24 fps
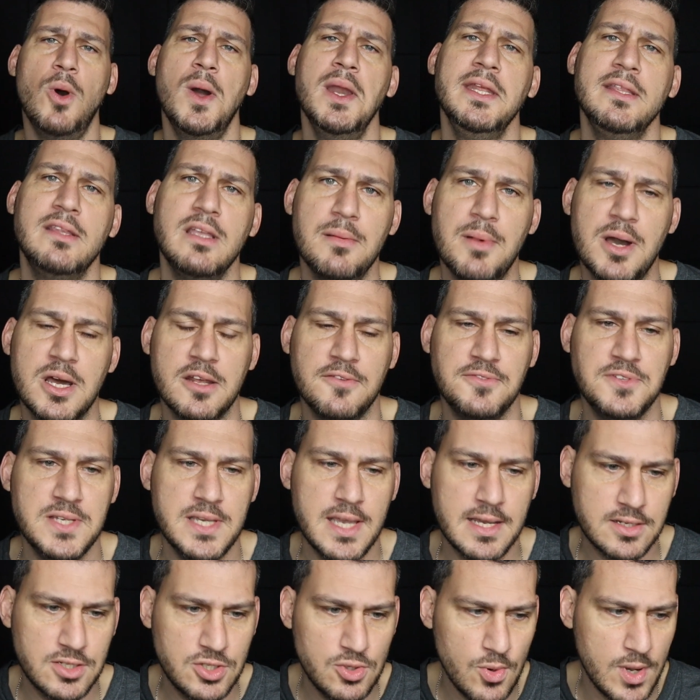know anything about
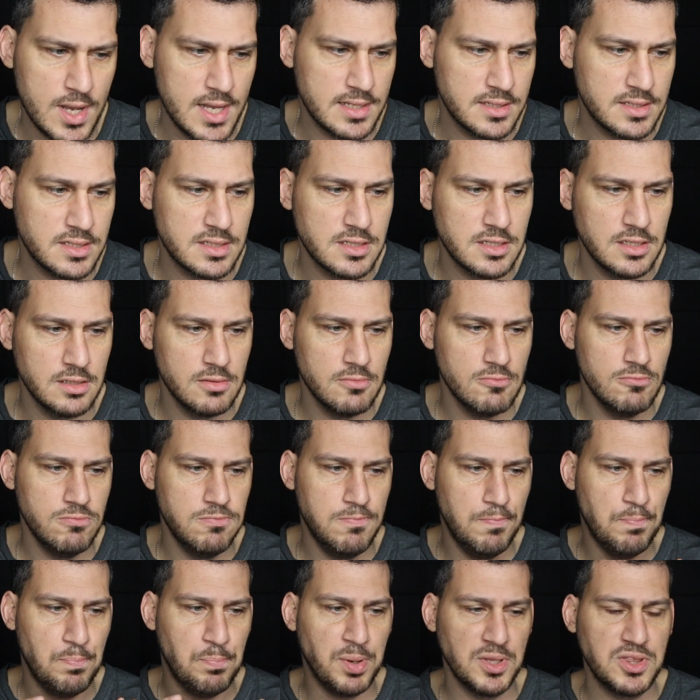FTX US.
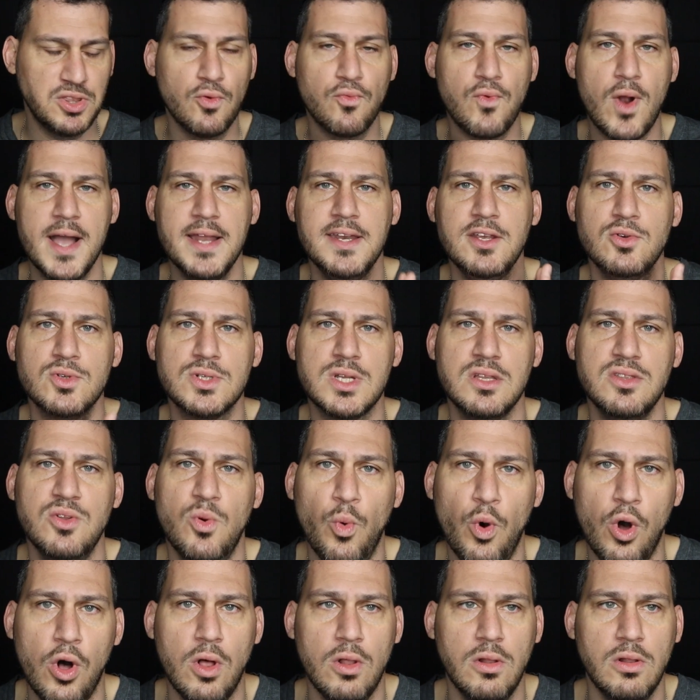But the writing was on the
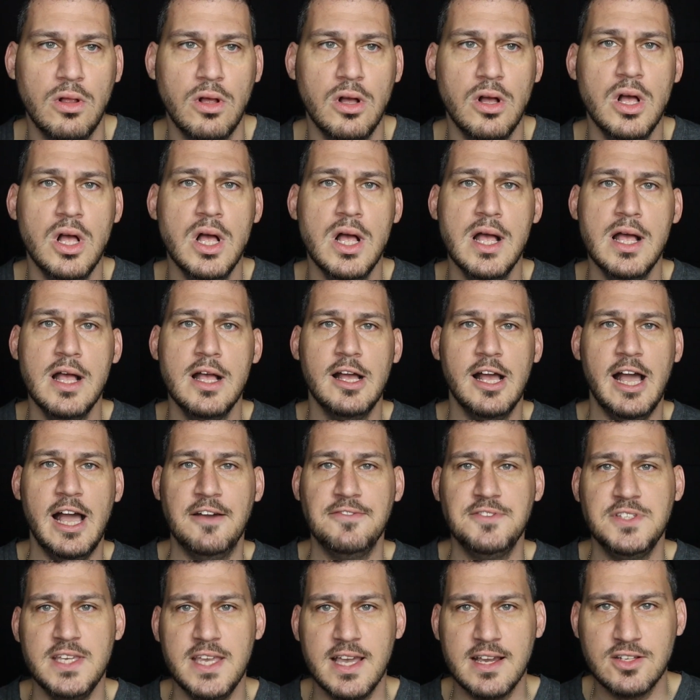wall.
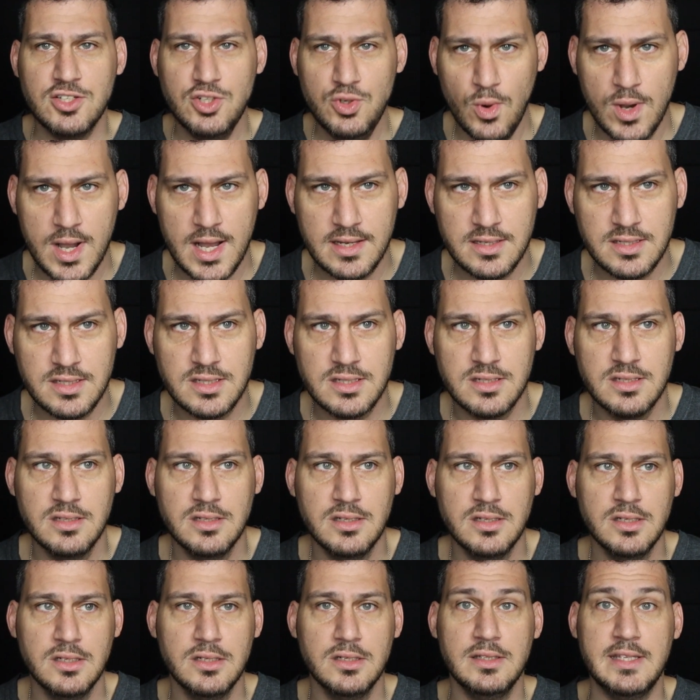FTX US
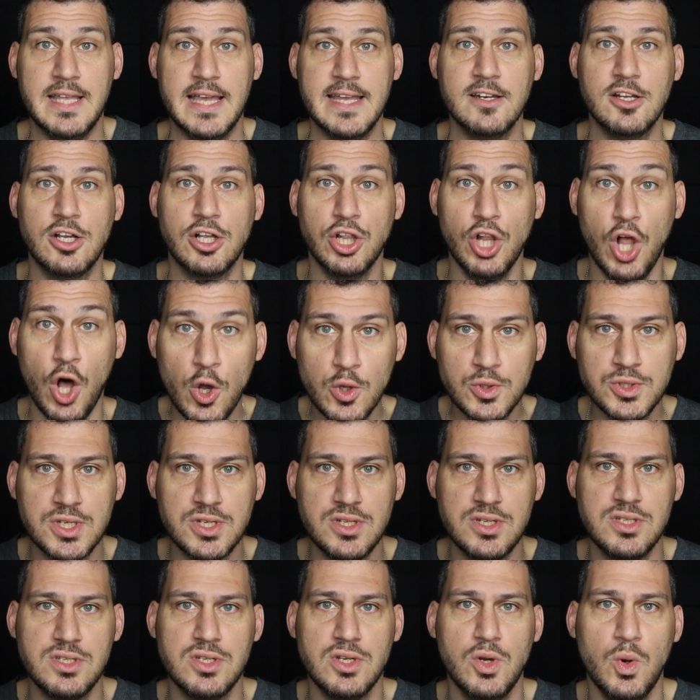then
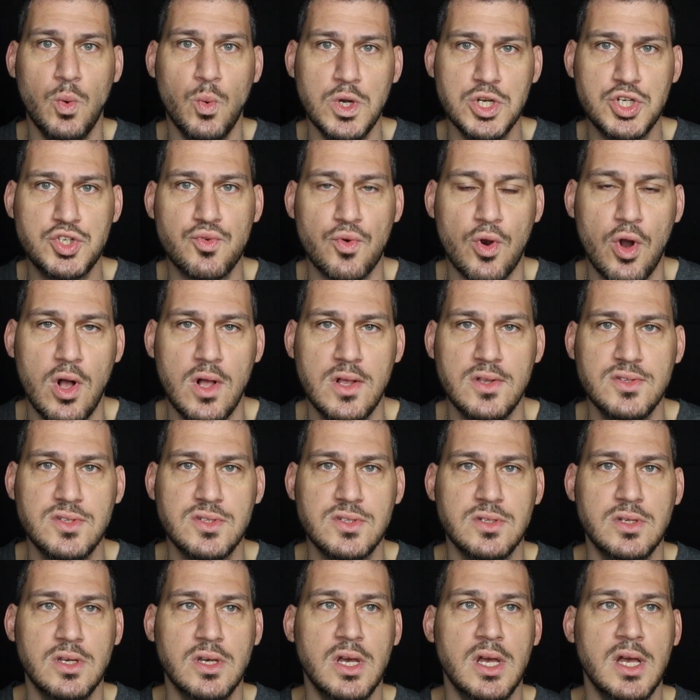closes
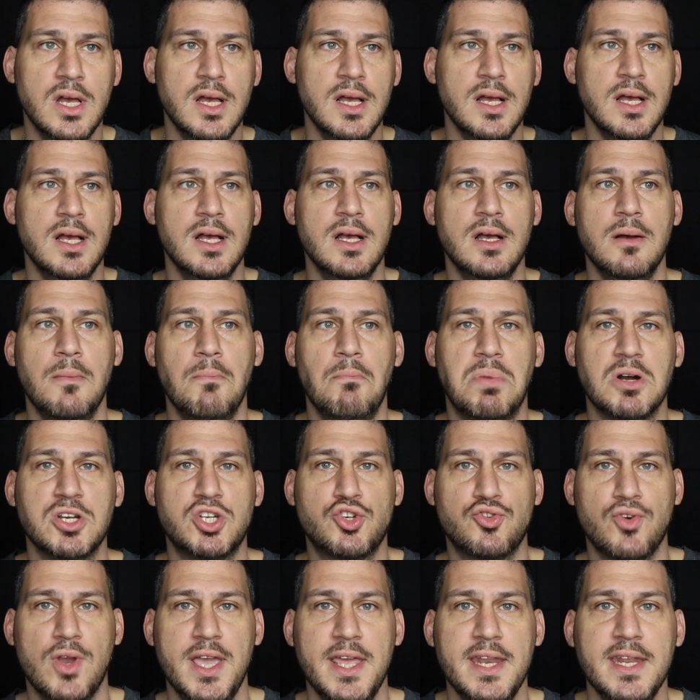withdrawals, but
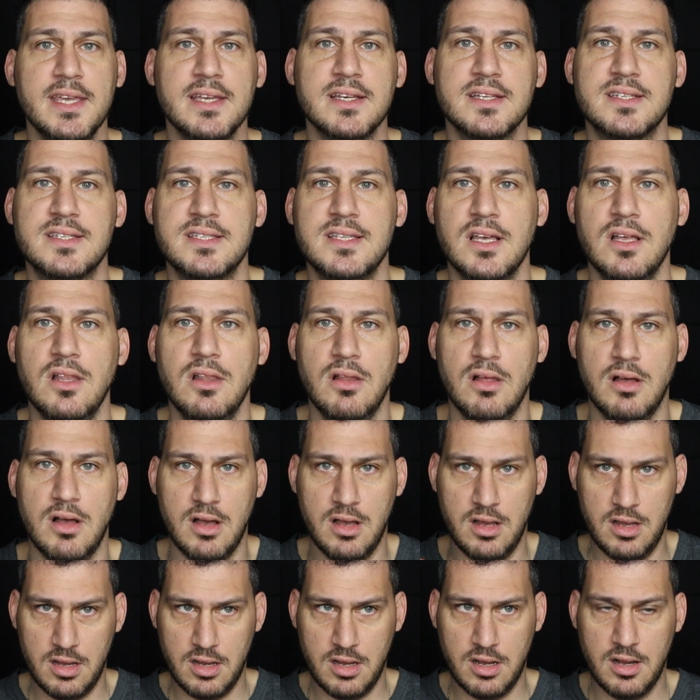trading is still
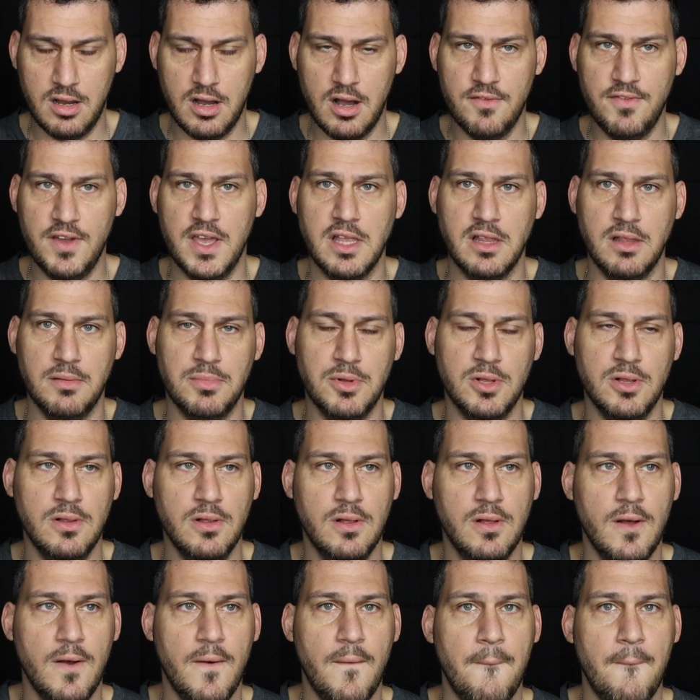available.